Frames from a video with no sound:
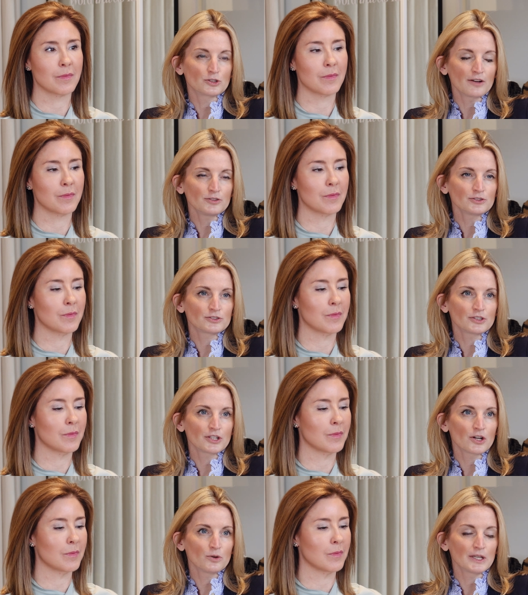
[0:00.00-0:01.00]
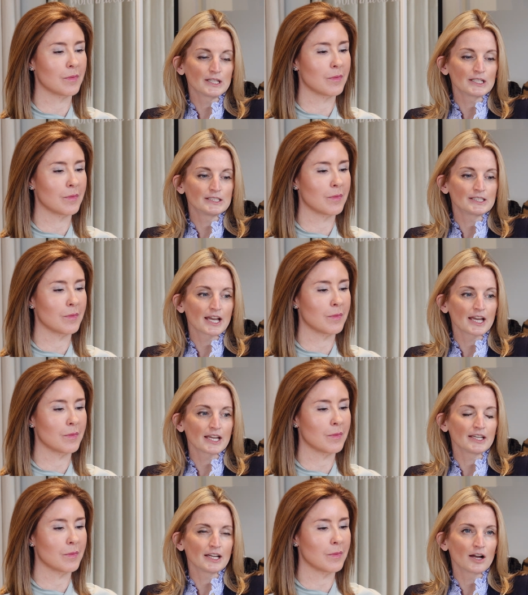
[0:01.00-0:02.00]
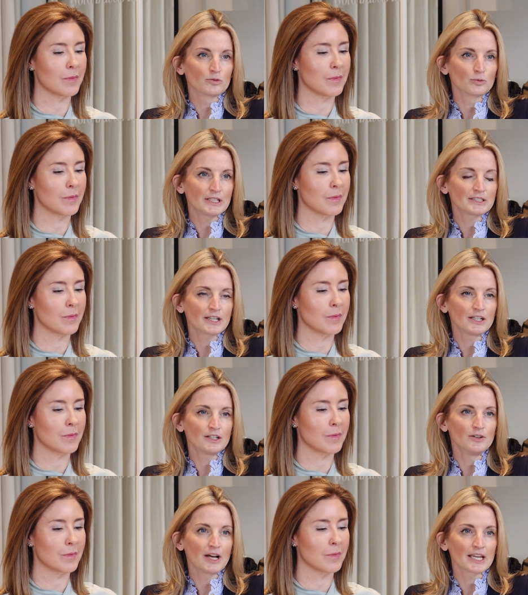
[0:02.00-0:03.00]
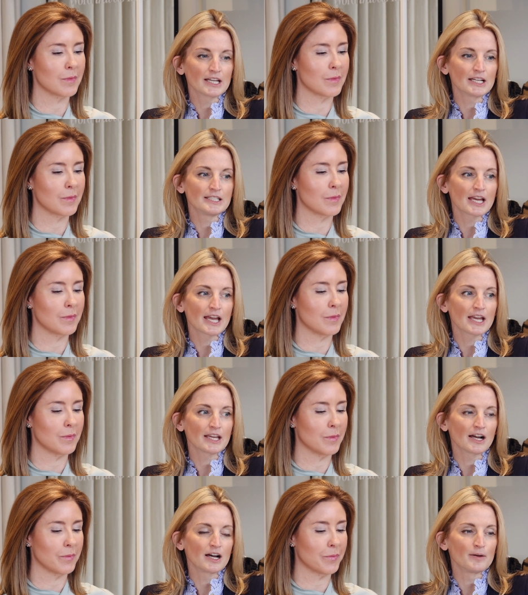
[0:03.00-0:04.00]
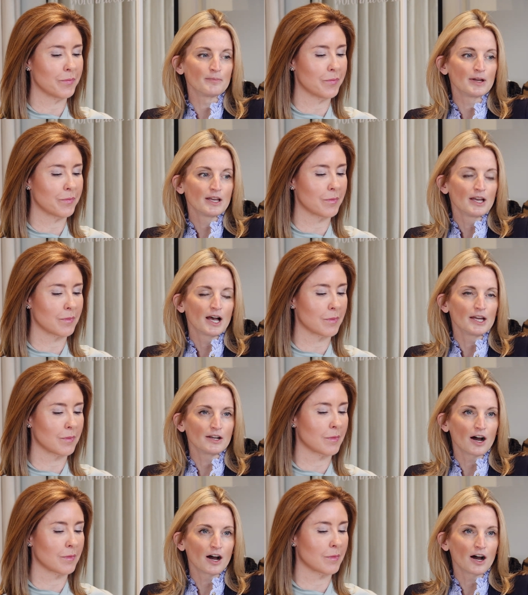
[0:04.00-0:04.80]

Speaker 1: Travel Studio is a, a retail and a um, an